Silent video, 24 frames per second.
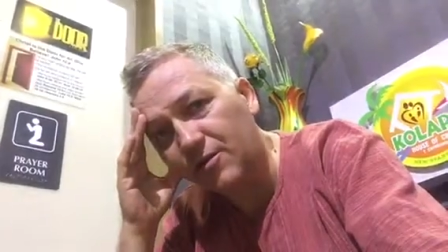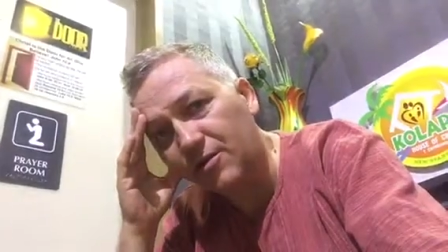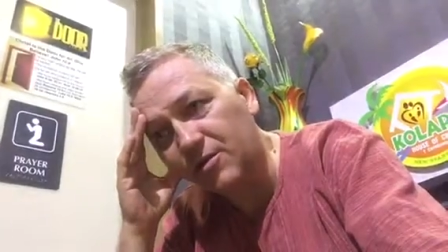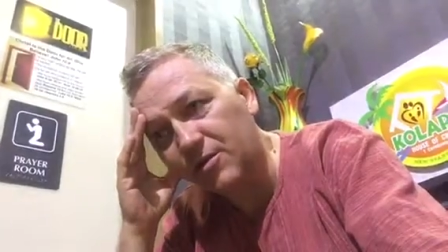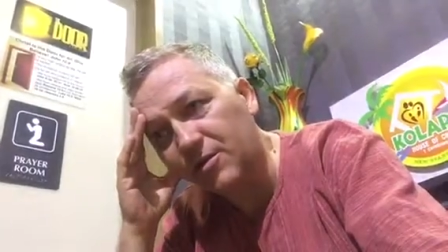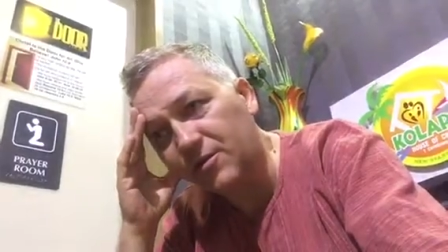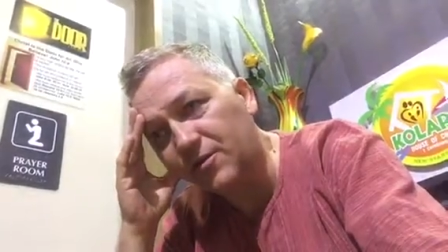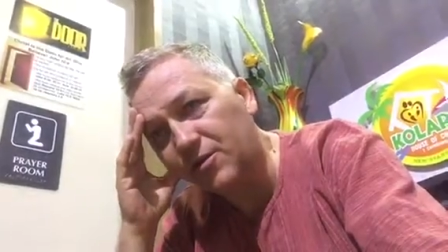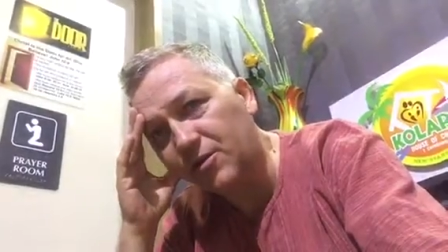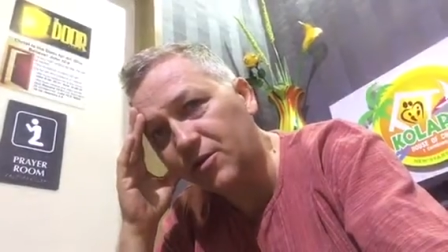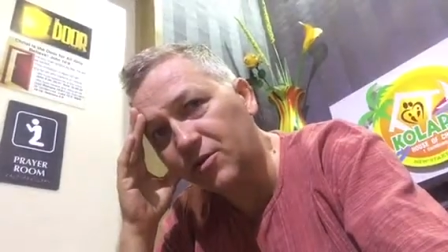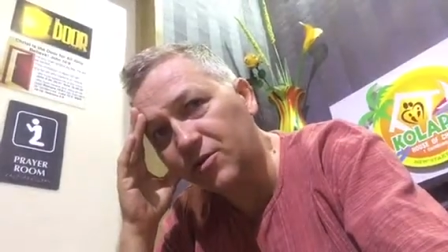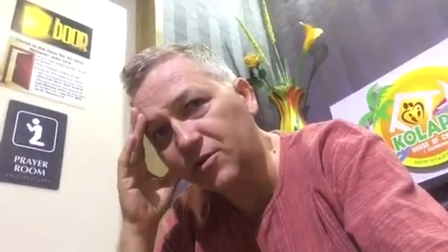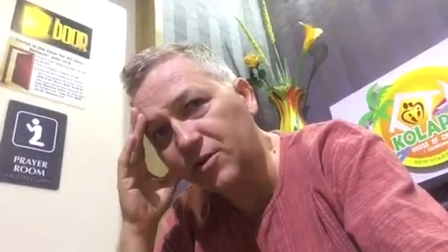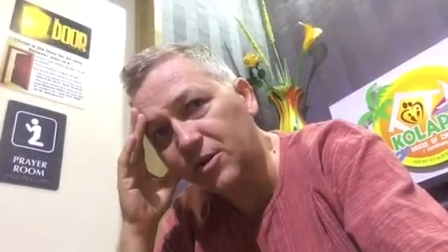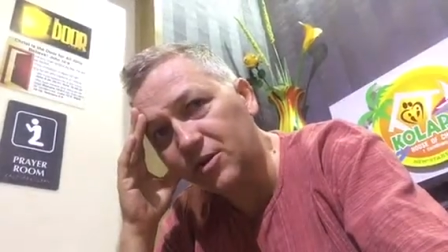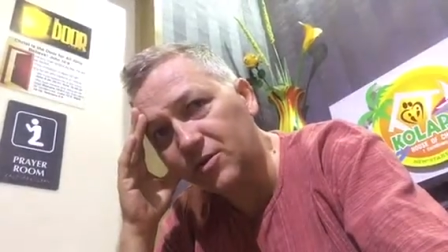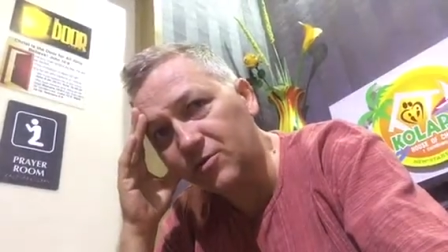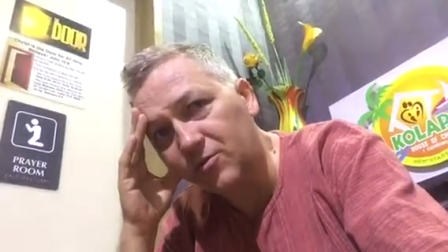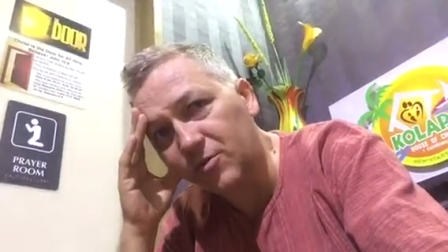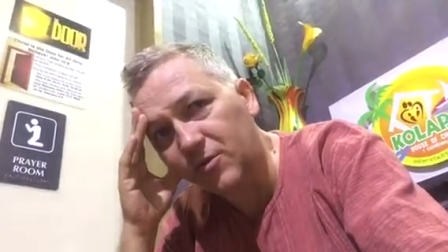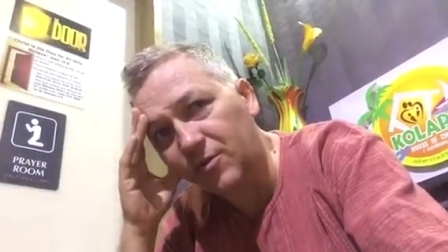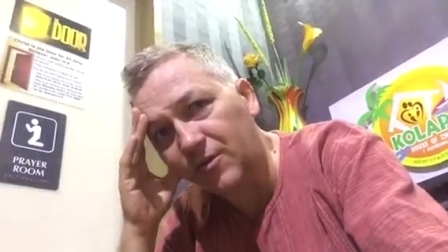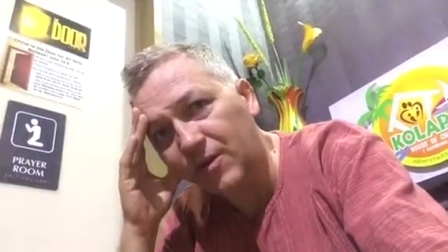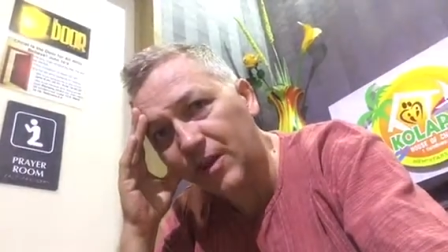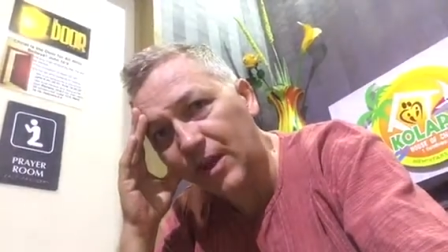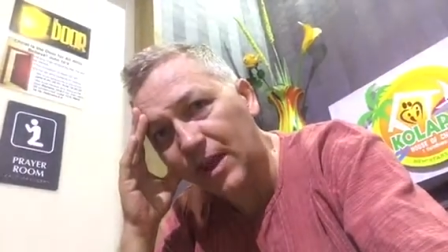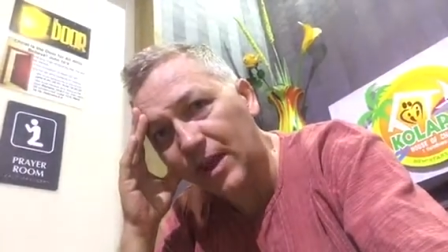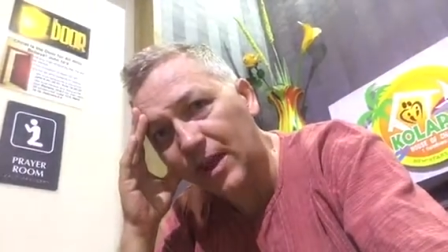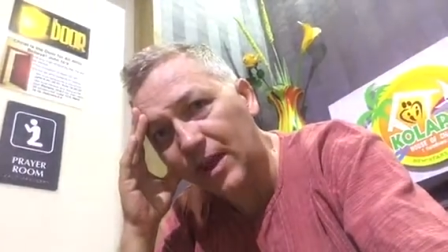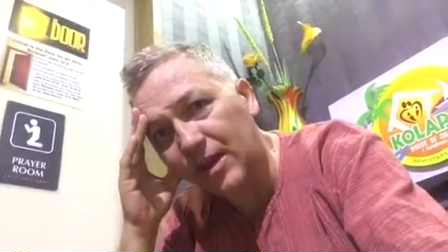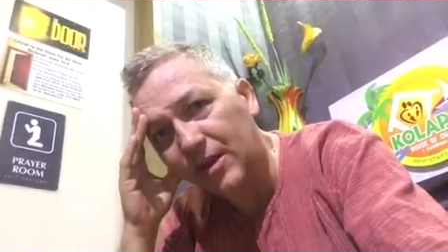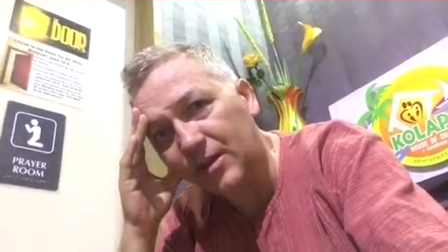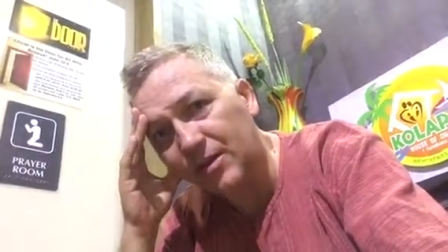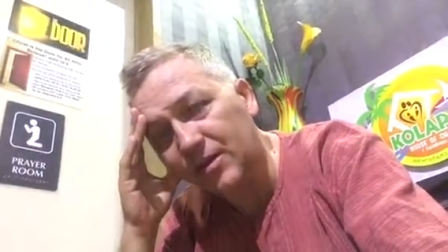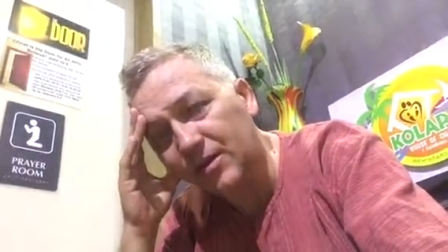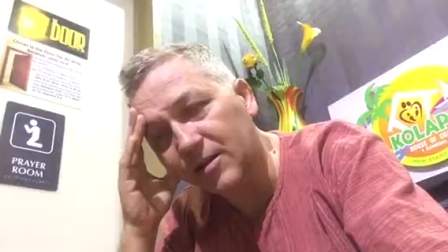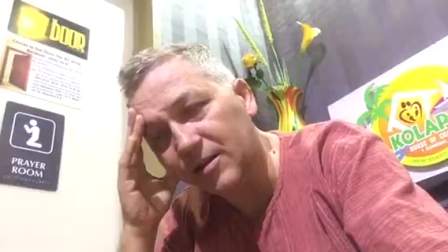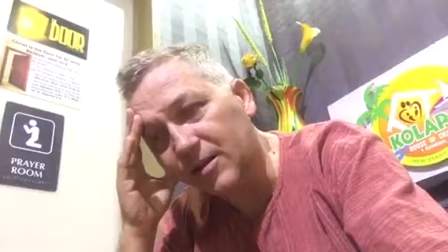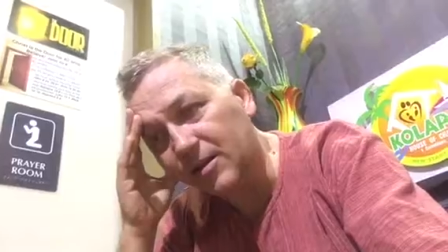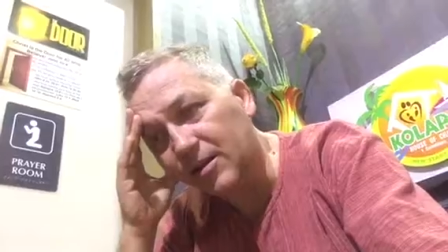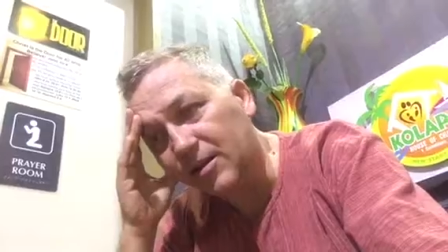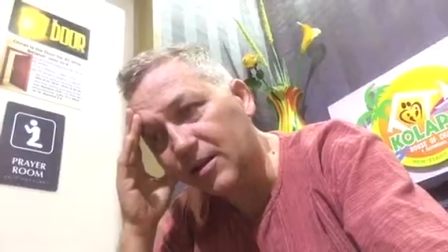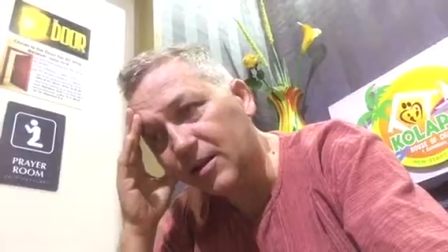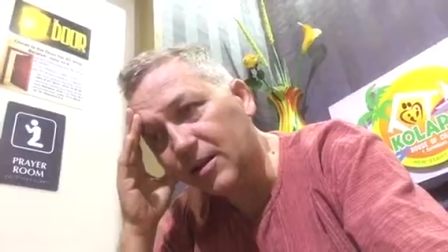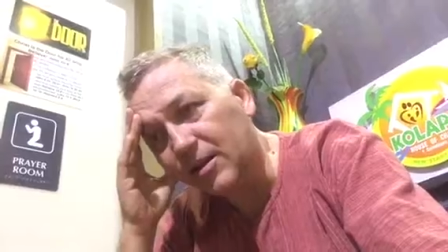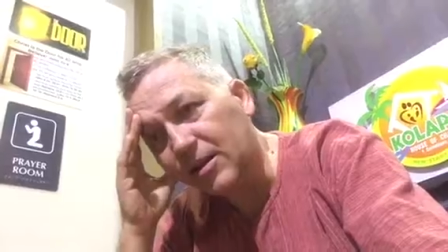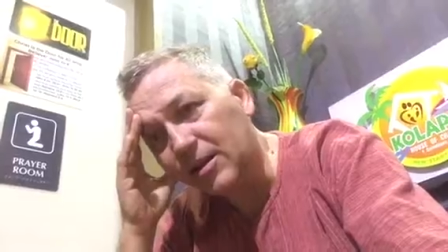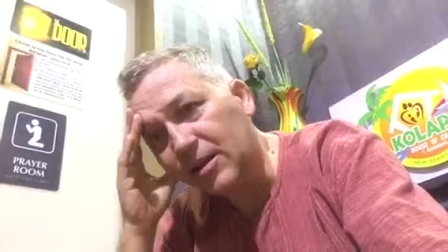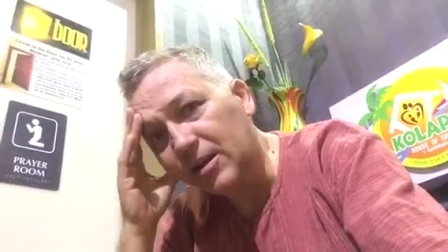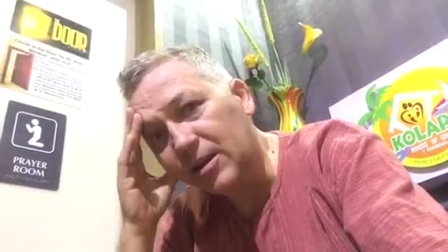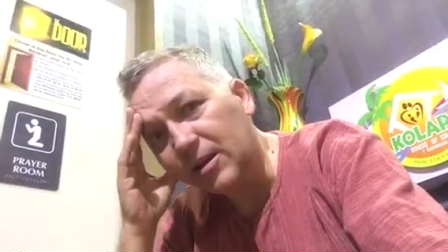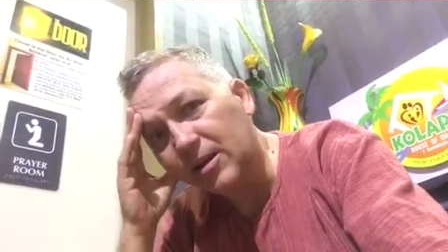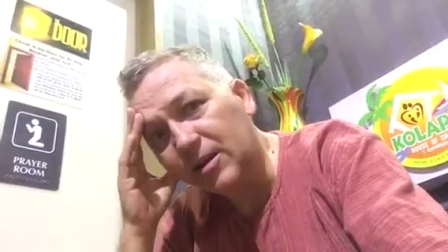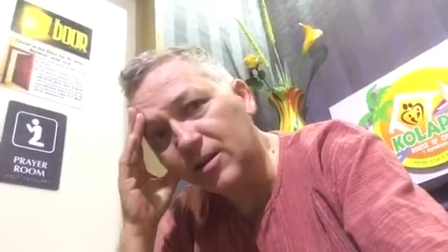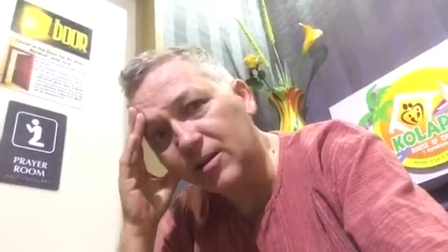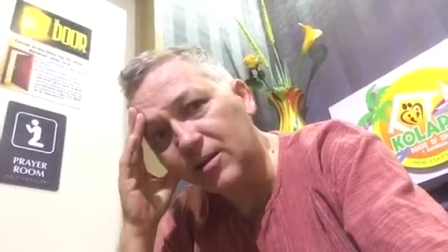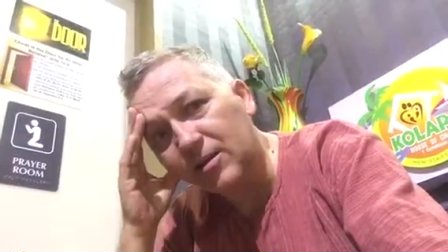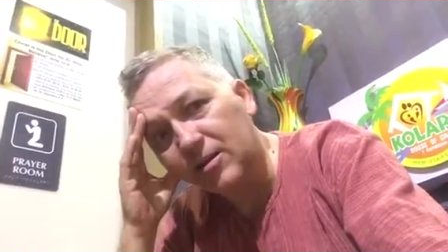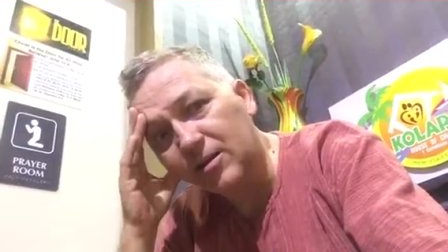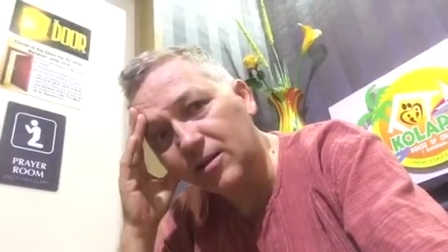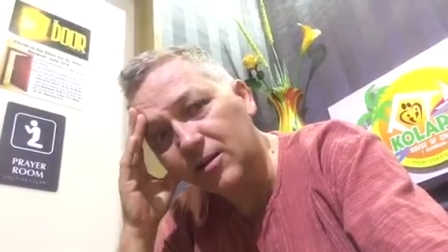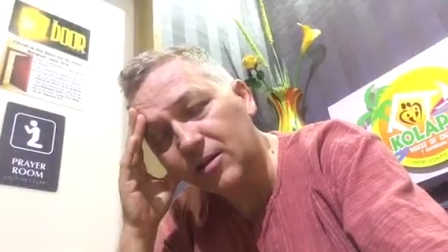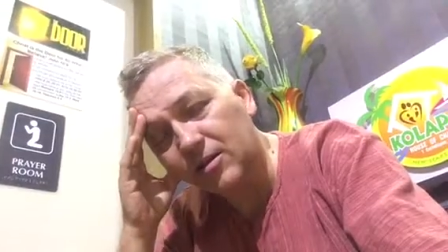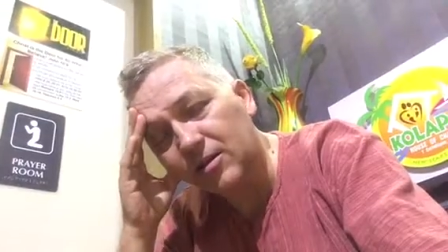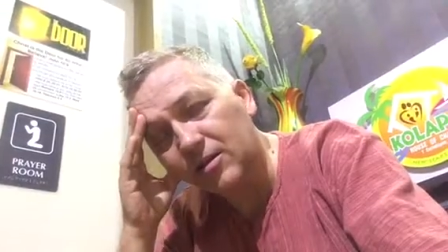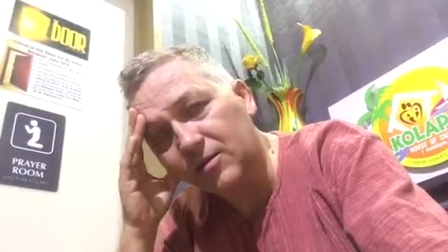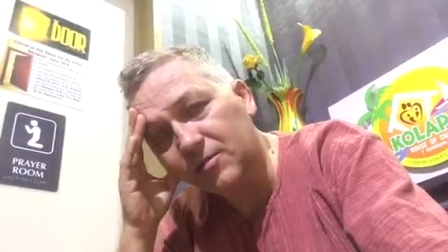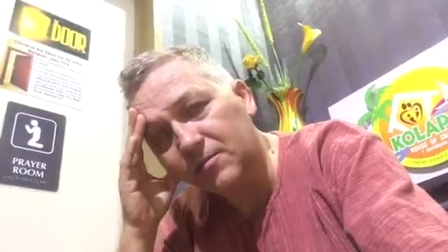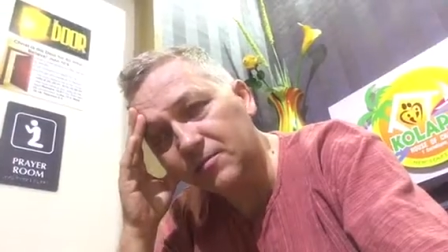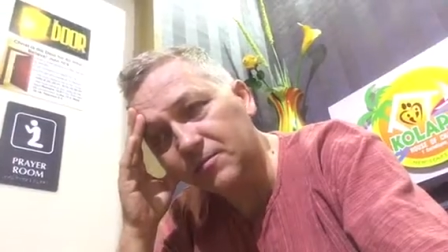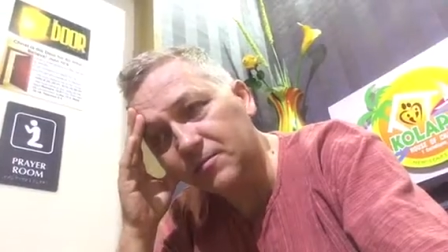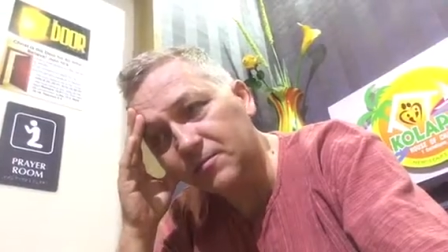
the difficulties we've had in uh,